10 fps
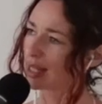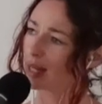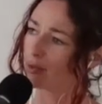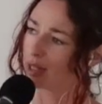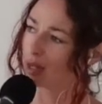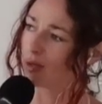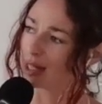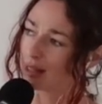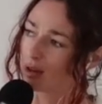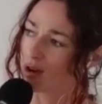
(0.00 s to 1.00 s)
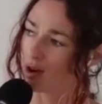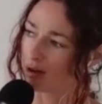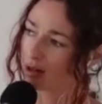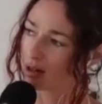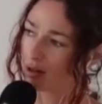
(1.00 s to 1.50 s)
like, I really wanted to
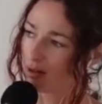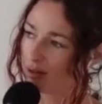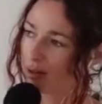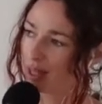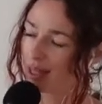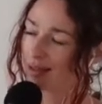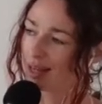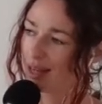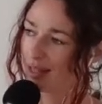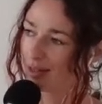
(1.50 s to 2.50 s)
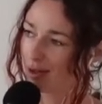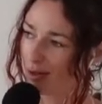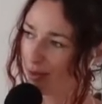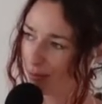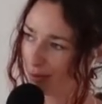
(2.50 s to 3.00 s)
honor all the things I had
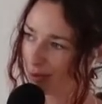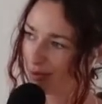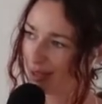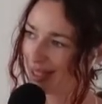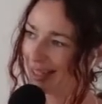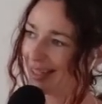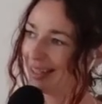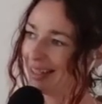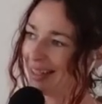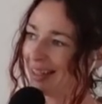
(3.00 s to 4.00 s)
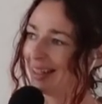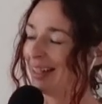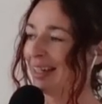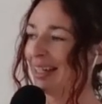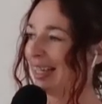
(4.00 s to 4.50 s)
gone through.
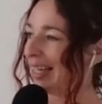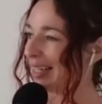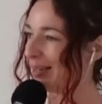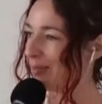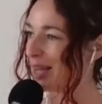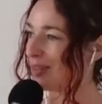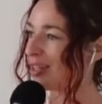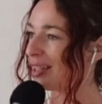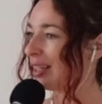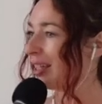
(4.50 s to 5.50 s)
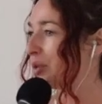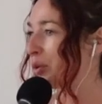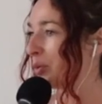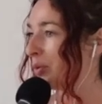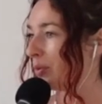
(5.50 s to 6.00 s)
And imagine that, you
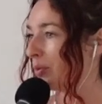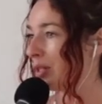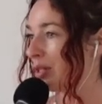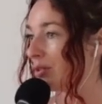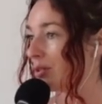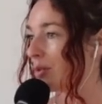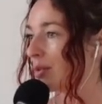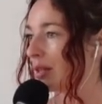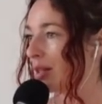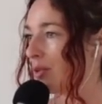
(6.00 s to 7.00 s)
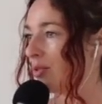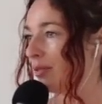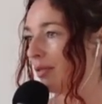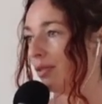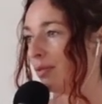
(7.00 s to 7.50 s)
know, when you're so
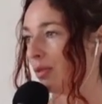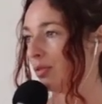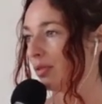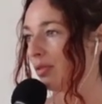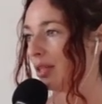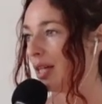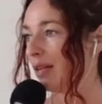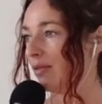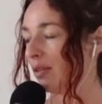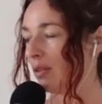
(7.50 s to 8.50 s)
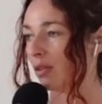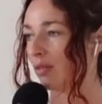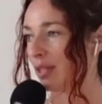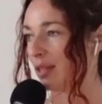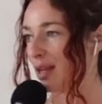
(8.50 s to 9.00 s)
alone for most of your life and all
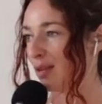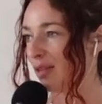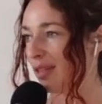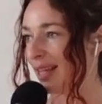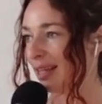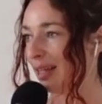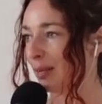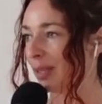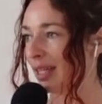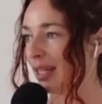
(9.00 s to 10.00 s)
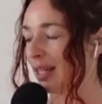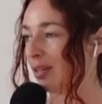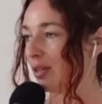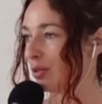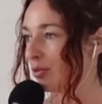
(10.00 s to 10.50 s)
of these terrible things happening,
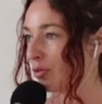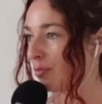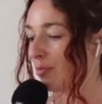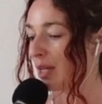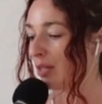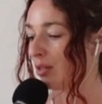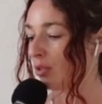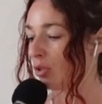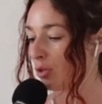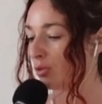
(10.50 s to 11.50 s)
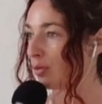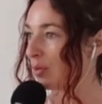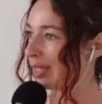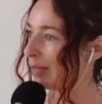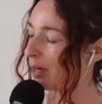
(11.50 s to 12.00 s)
and my journal
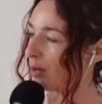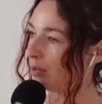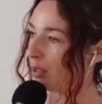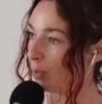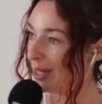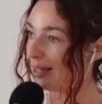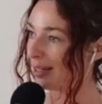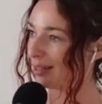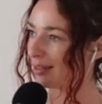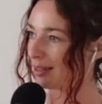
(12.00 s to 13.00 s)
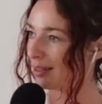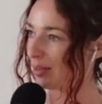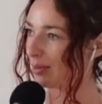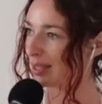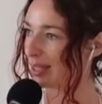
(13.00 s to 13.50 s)
was like my only witness.
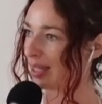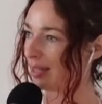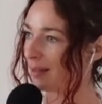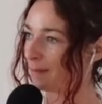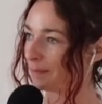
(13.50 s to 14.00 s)
It was like